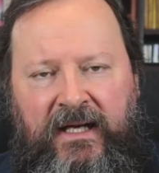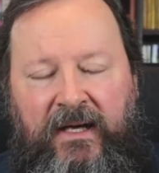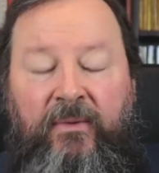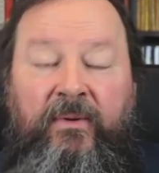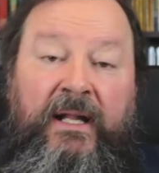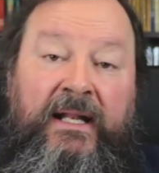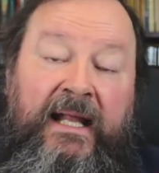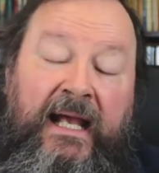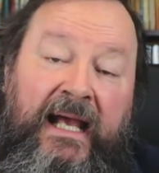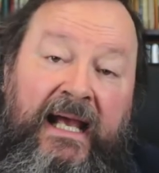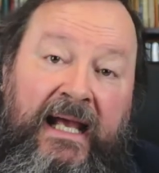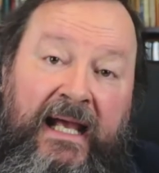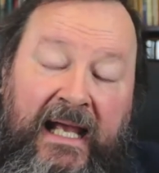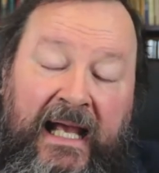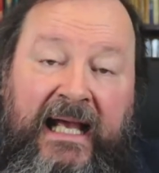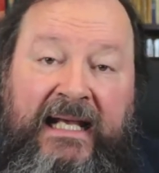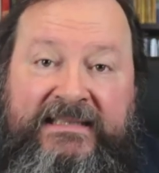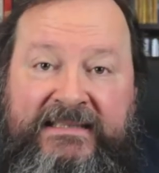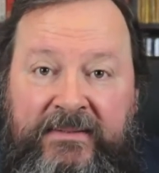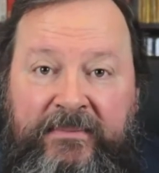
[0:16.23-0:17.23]
Well,
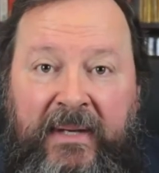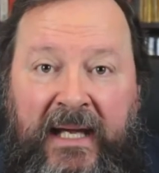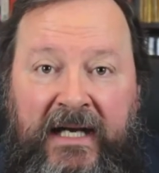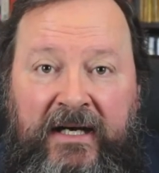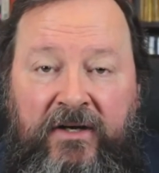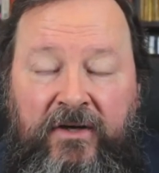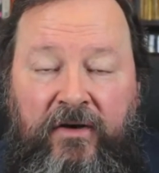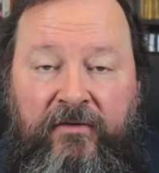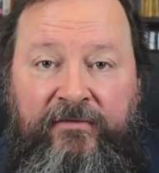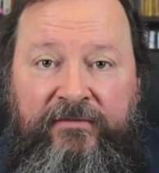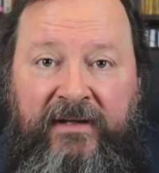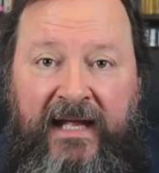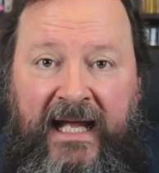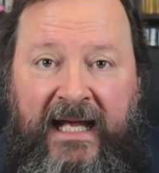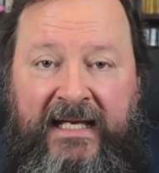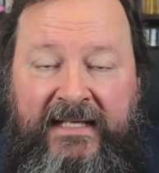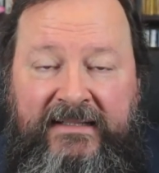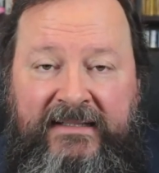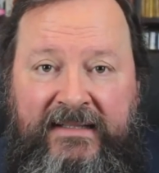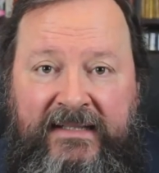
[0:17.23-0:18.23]
as a matter of
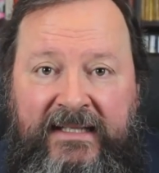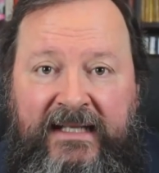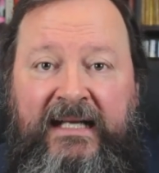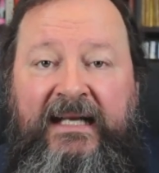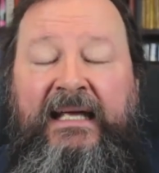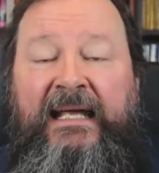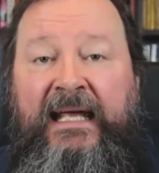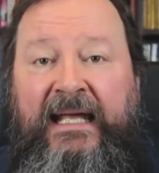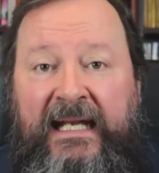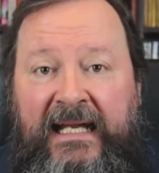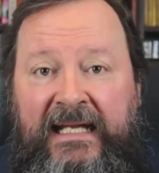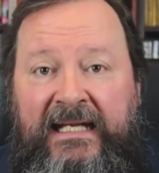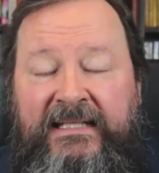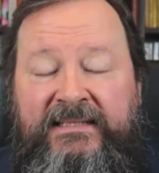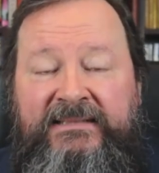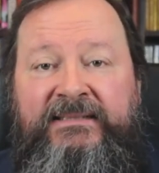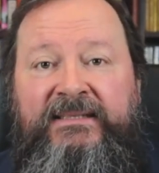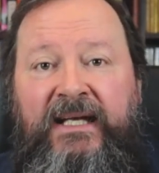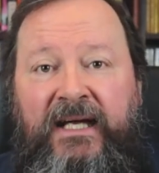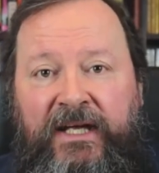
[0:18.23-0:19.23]
fact, it
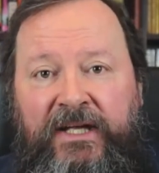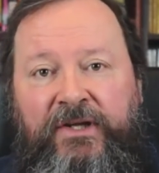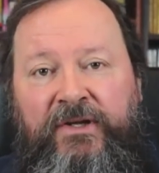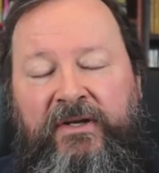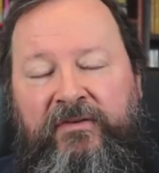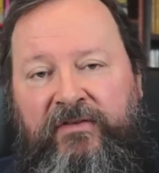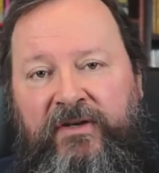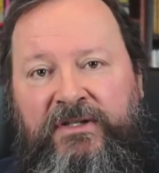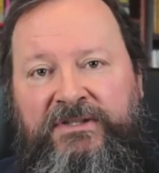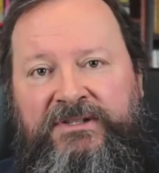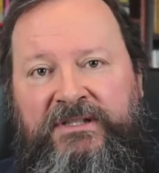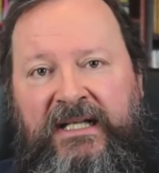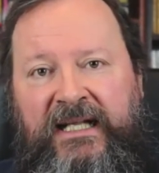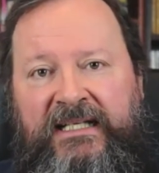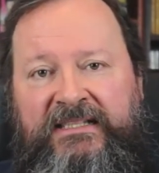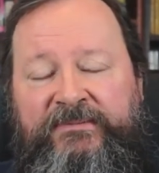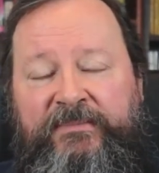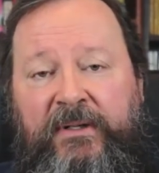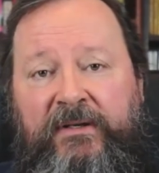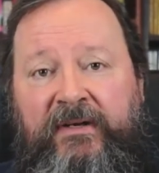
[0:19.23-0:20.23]
is a universal
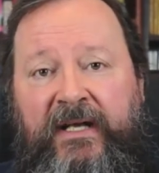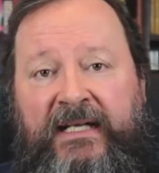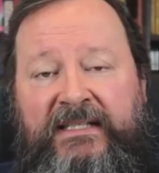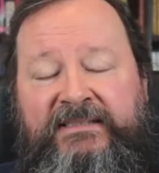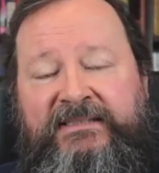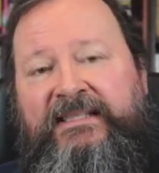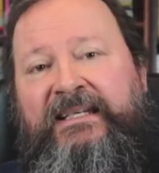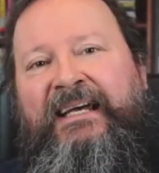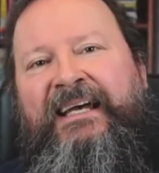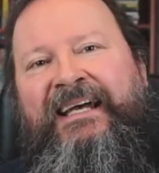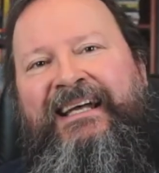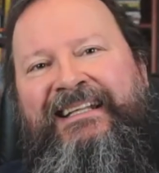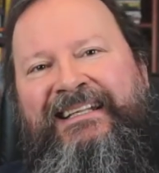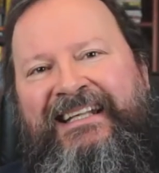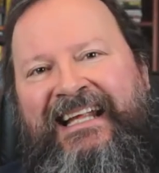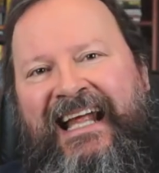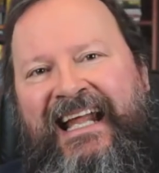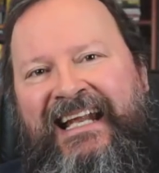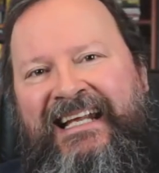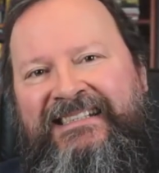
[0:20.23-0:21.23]
experience.
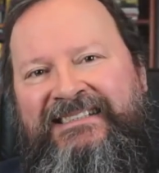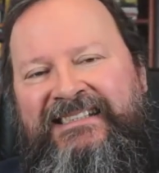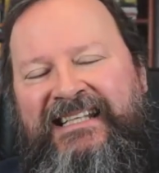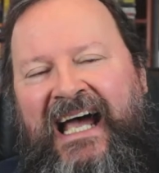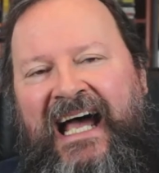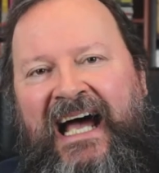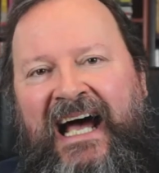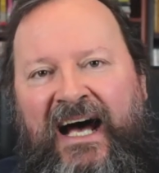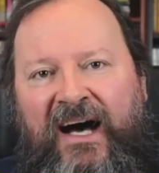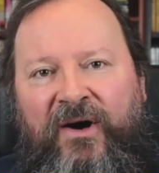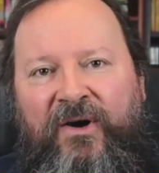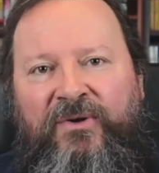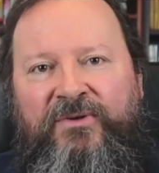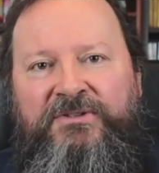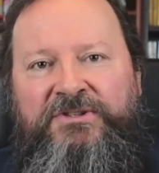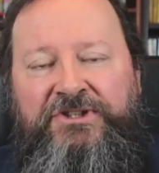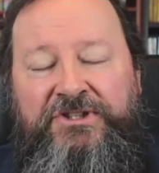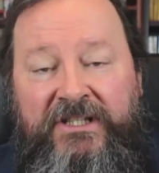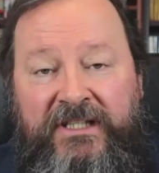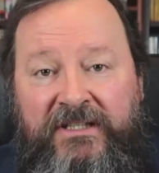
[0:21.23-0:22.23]
That is
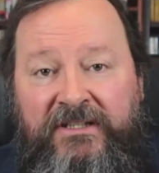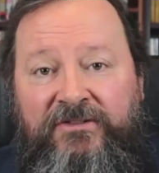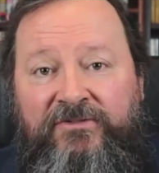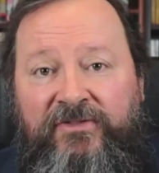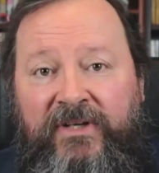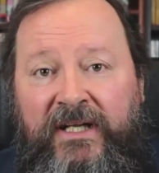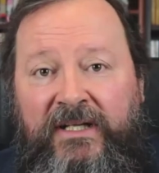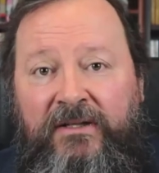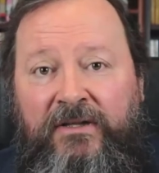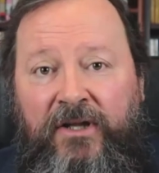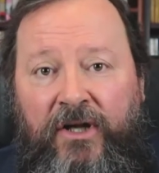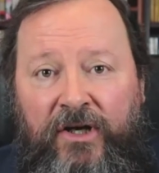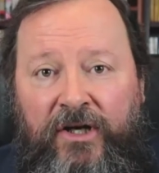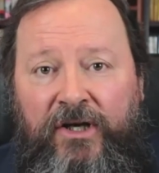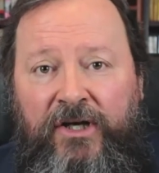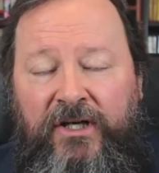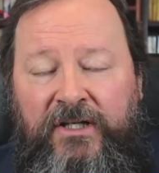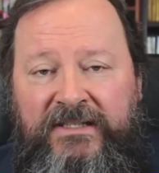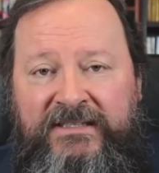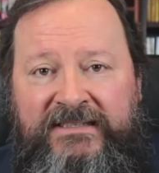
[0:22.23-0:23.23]
how children
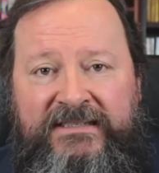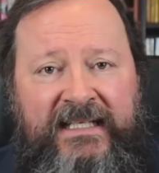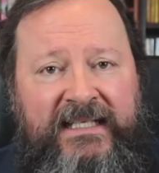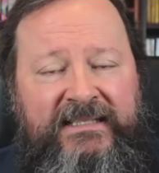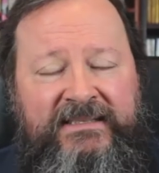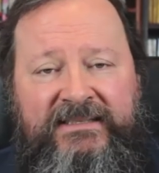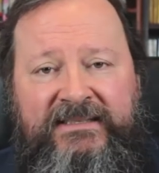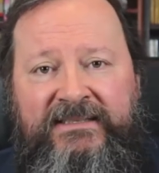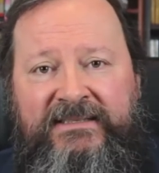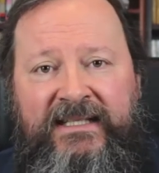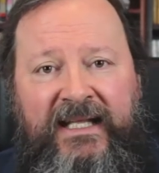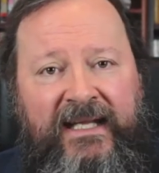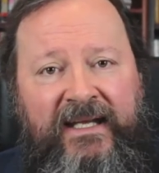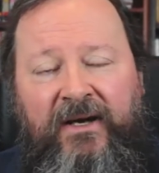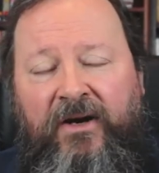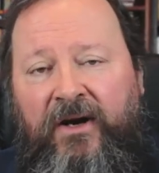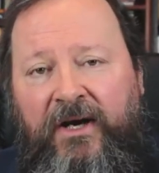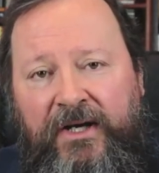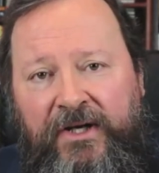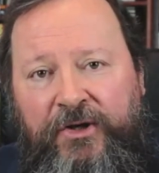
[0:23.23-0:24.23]
learn since they
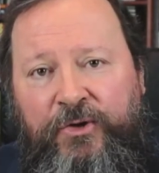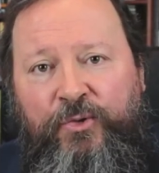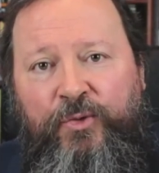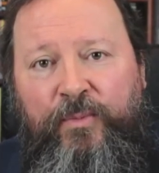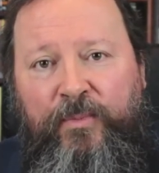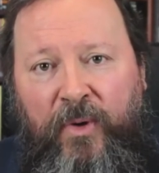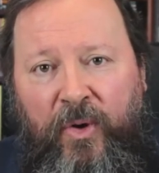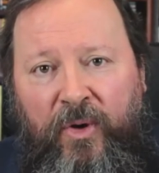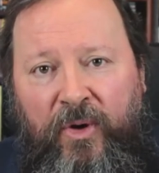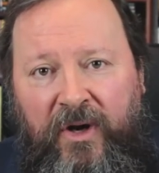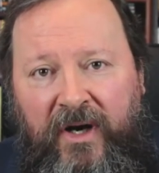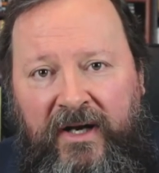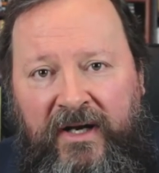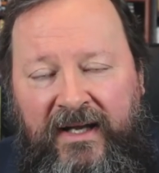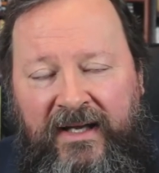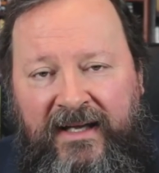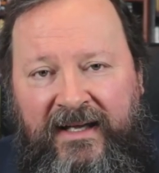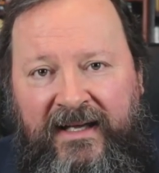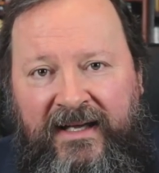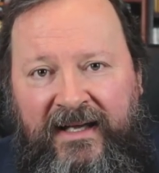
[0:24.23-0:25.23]
are newborn.
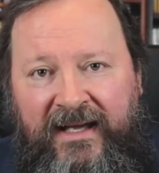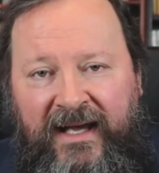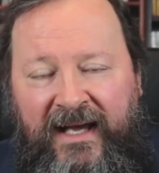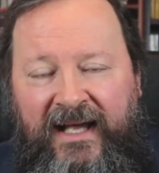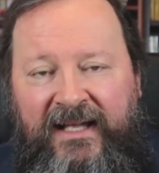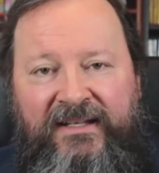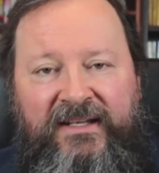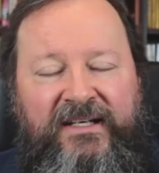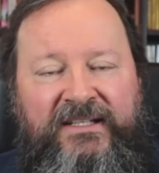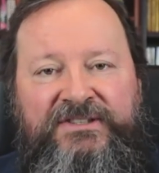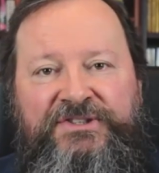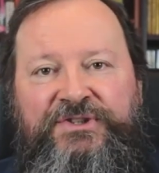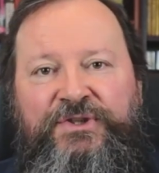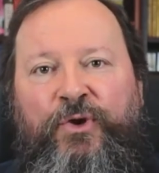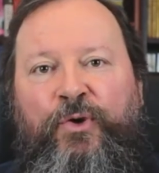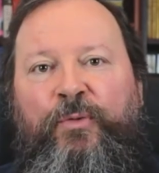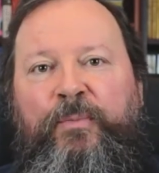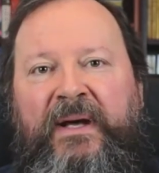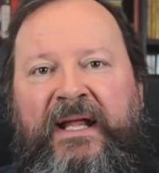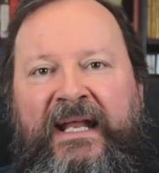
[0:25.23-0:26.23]
There is
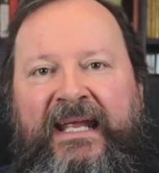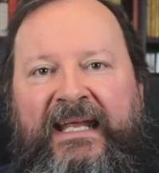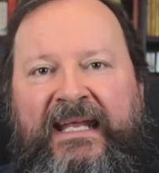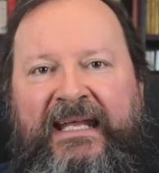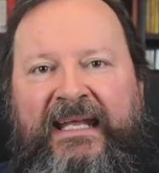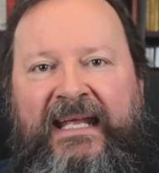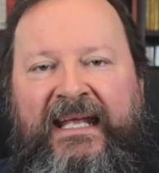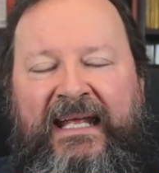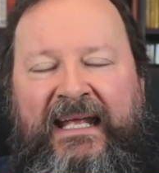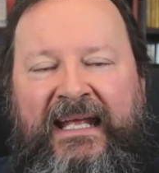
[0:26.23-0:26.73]
nobody